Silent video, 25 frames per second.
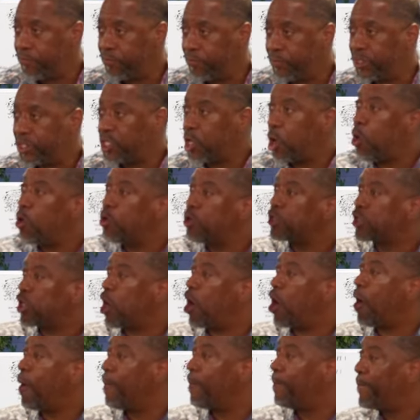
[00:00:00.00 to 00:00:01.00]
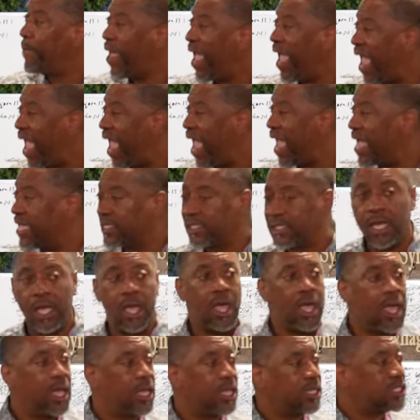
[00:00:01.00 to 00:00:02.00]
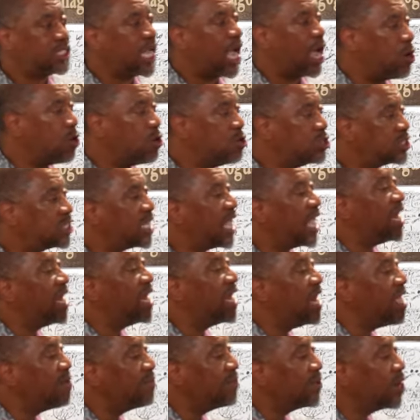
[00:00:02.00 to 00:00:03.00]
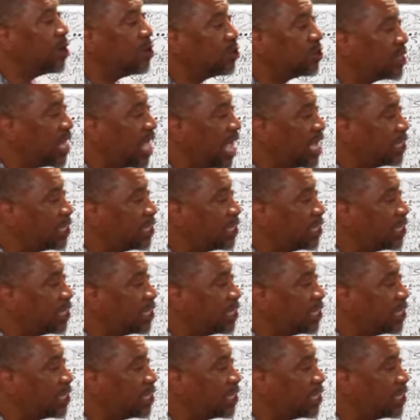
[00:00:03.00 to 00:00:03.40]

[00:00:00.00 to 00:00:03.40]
Those are past. Shaul said, leaving those things